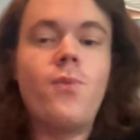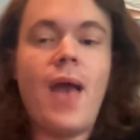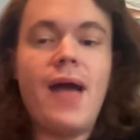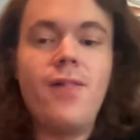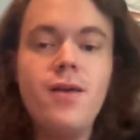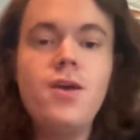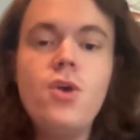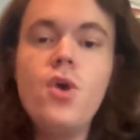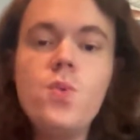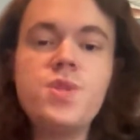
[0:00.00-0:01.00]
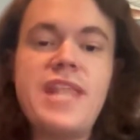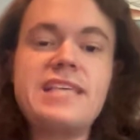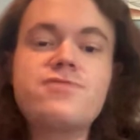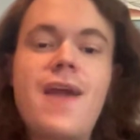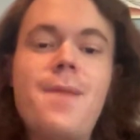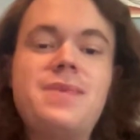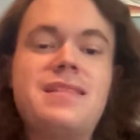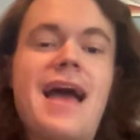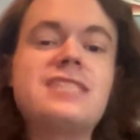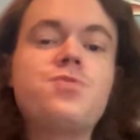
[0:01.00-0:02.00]
Well, will the next round be the
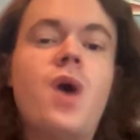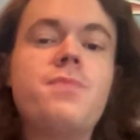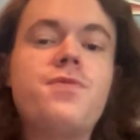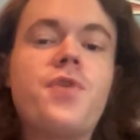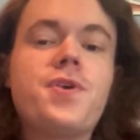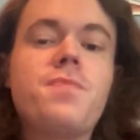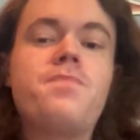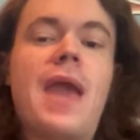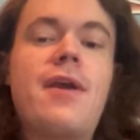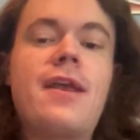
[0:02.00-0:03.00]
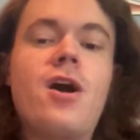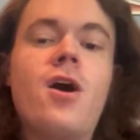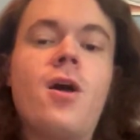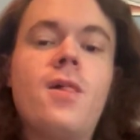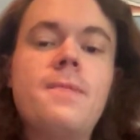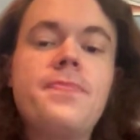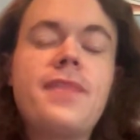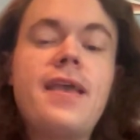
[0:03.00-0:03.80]
last one before you bear it all?